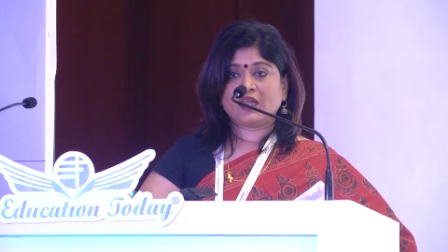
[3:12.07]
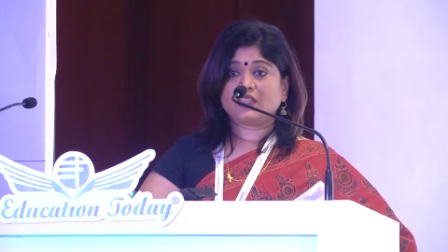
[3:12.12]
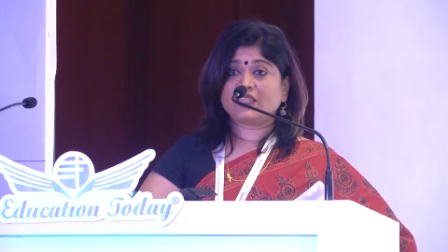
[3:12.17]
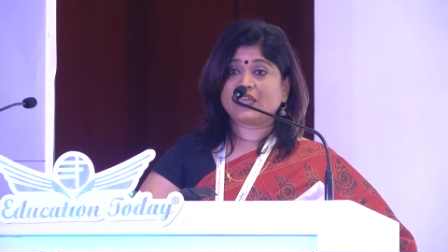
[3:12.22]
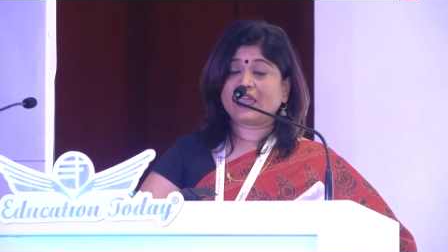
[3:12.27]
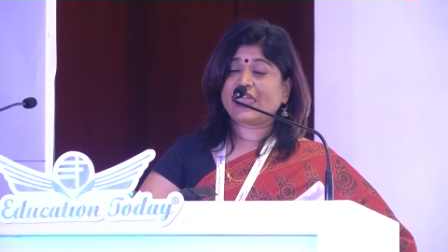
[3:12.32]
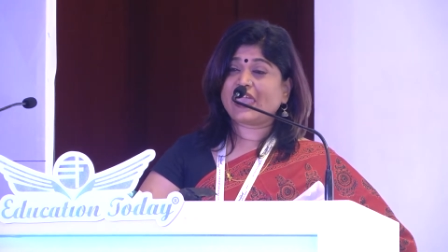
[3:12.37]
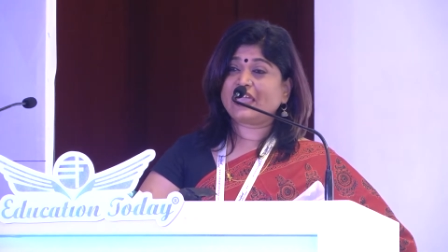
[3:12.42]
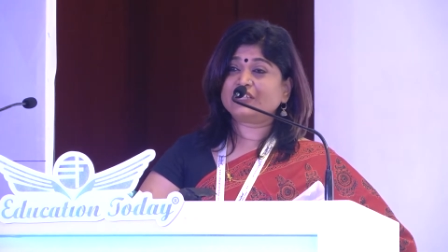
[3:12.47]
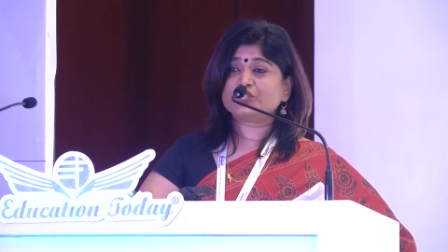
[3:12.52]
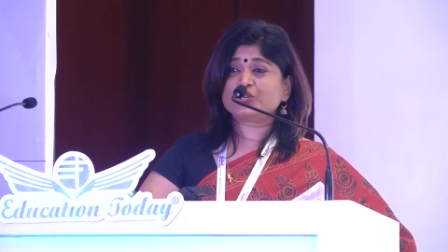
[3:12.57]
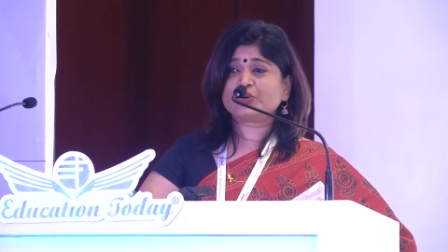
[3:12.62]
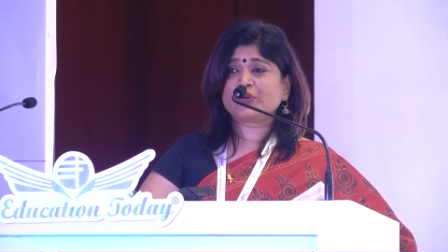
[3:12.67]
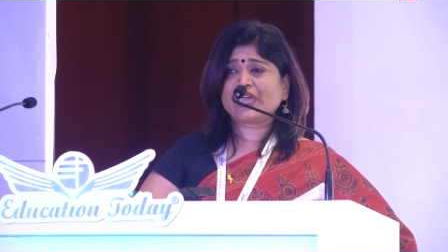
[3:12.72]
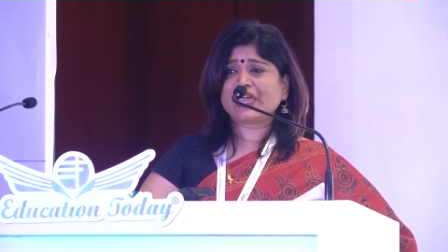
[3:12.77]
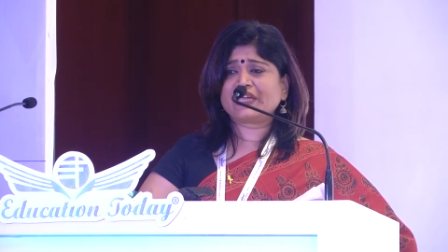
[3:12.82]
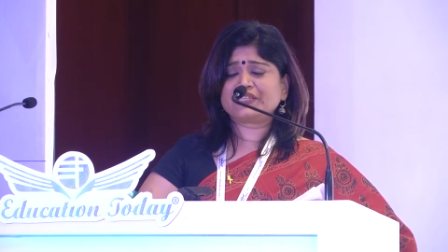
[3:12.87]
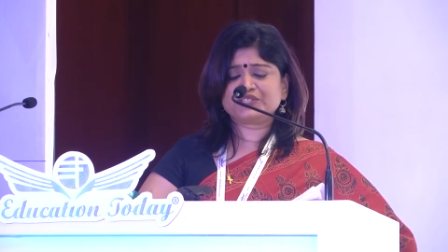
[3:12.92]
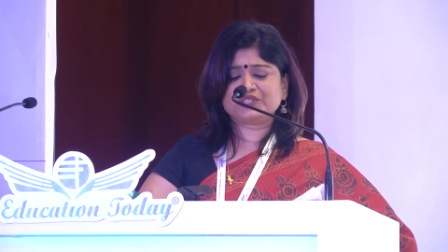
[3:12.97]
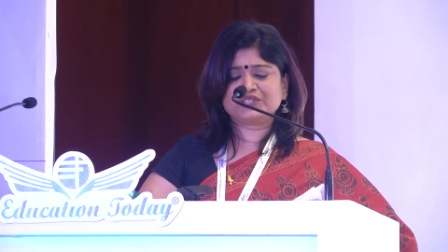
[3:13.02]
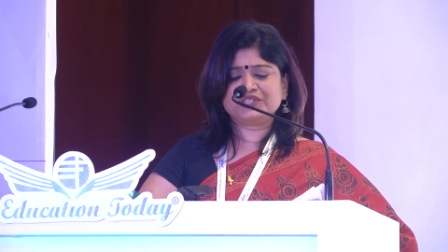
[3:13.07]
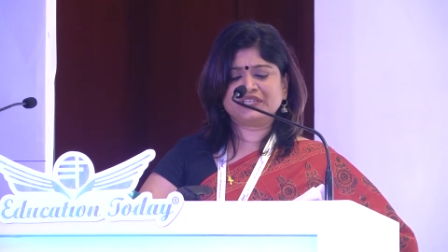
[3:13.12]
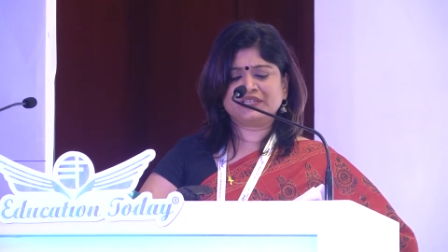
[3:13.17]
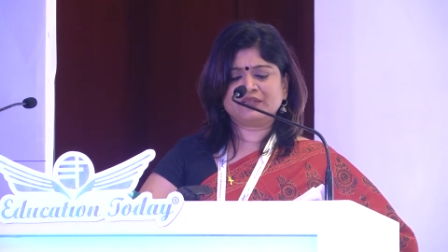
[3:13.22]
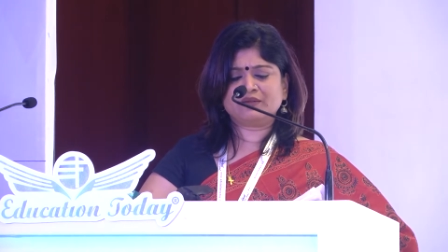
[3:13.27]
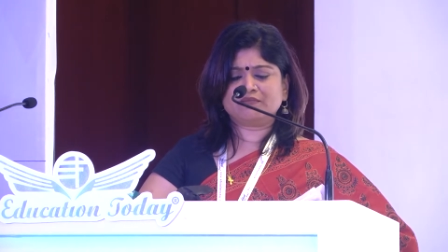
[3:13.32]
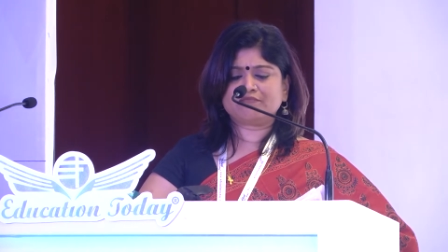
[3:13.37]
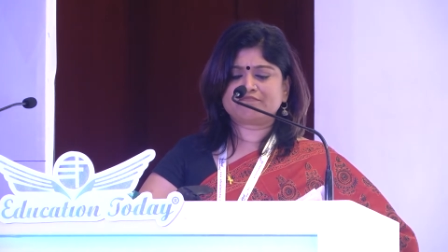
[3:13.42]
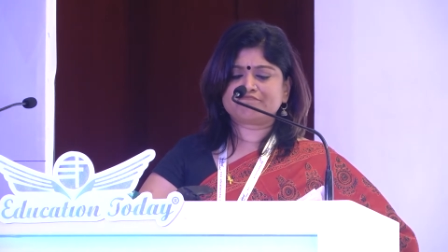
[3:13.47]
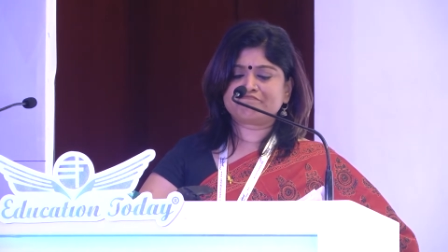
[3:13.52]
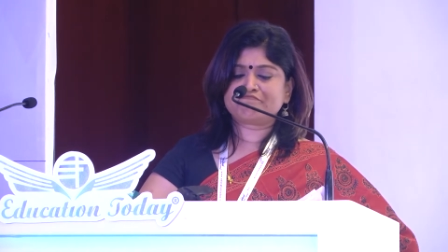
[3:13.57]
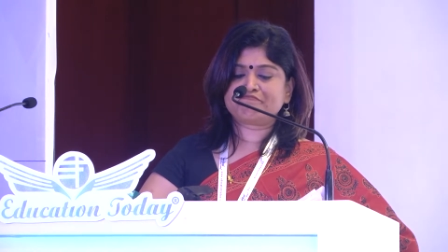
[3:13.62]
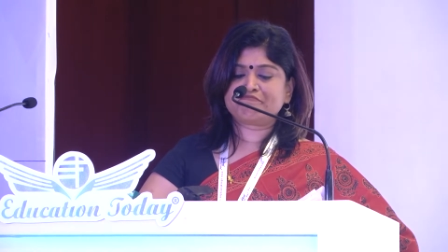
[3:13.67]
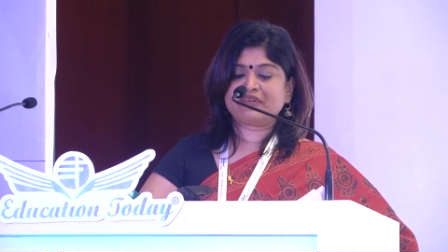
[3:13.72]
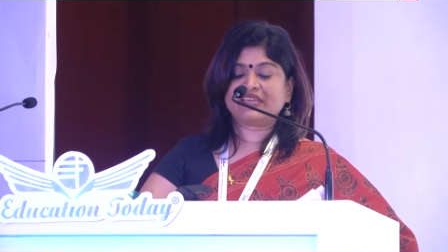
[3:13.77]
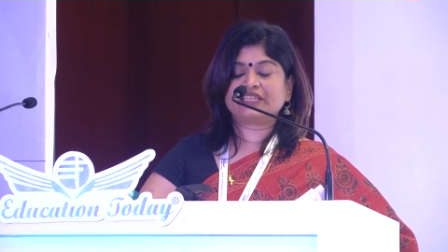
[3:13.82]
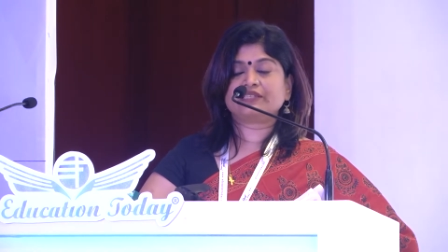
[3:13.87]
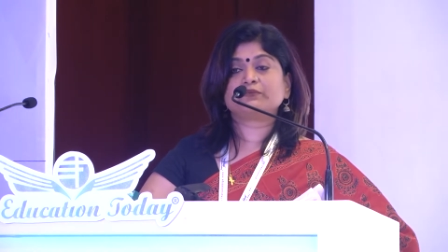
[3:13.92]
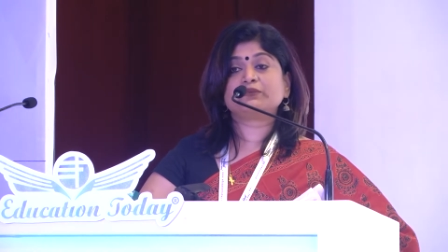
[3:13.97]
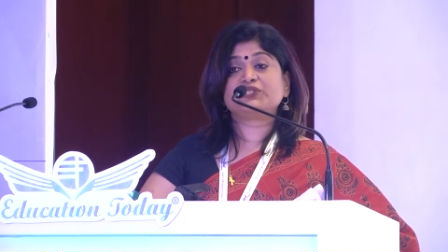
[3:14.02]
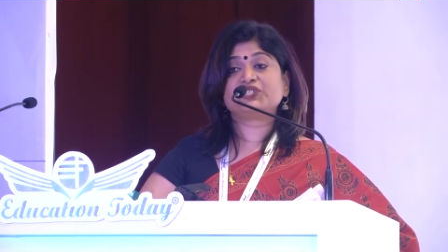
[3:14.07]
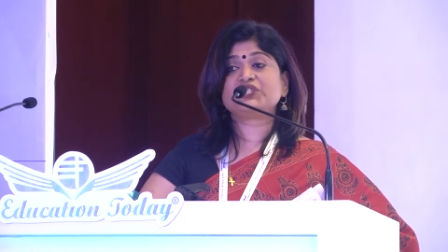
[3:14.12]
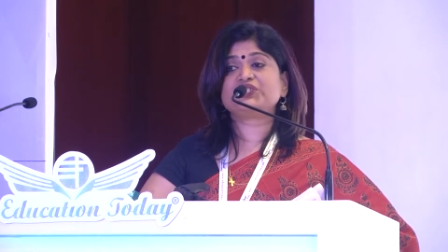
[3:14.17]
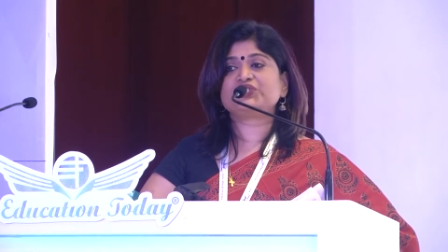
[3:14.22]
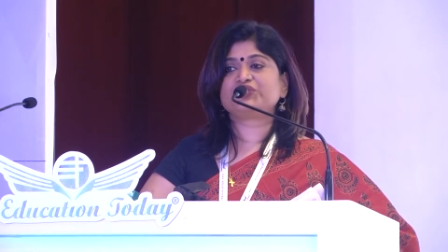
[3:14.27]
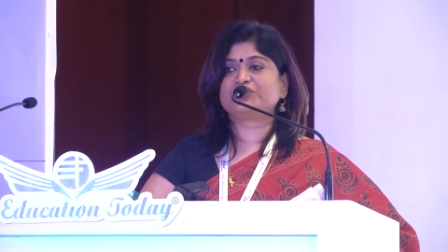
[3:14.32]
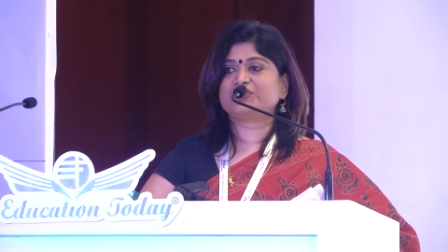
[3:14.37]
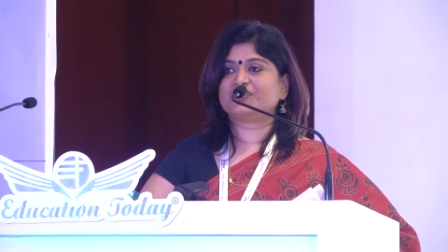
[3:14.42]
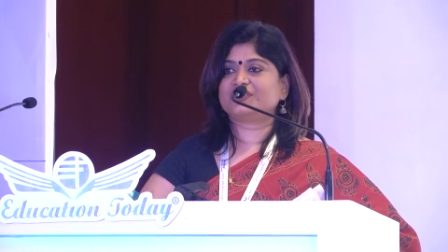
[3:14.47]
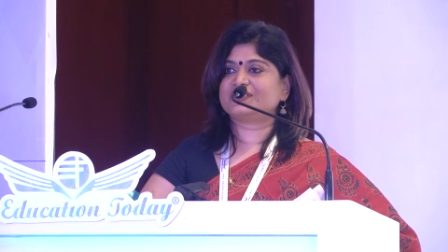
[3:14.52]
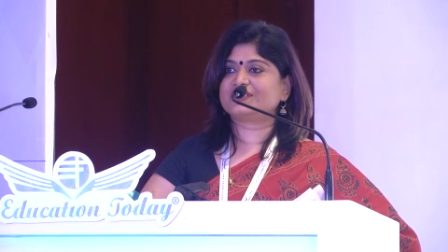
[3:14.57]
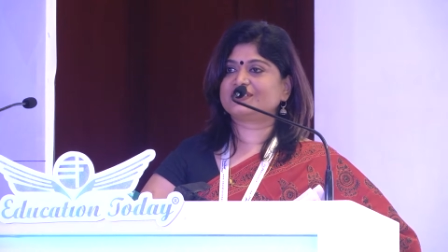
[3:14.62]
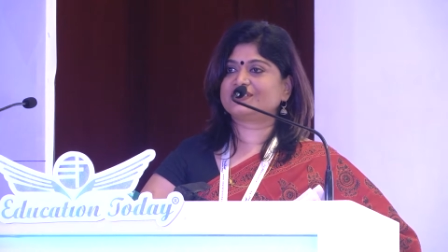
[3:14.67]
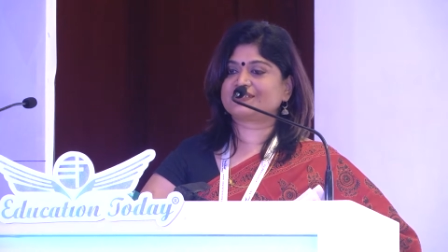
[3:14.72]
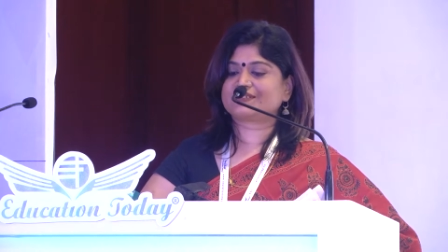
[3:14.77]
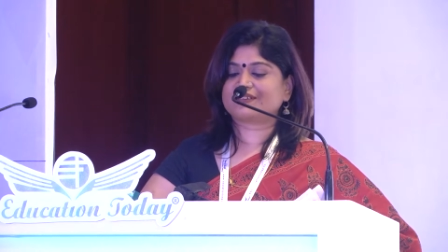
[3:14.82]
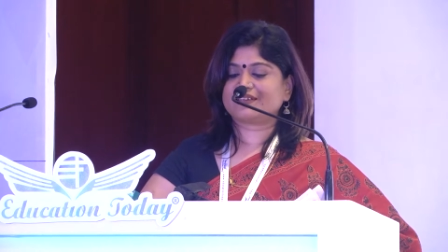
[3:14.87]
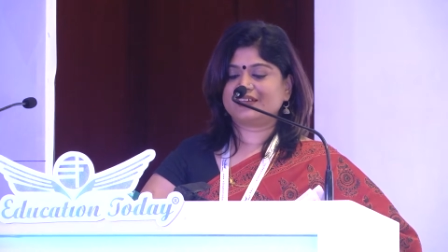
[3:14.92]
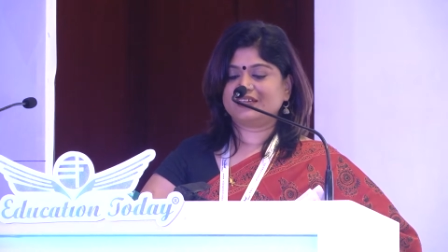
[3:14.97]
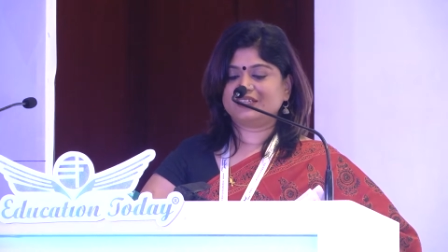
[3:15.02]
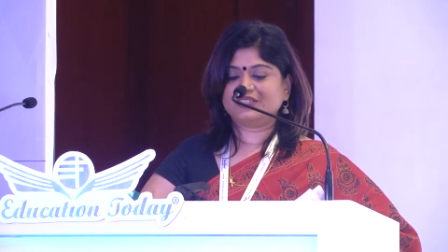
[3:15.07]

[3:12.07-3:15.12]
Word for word: the educational magicians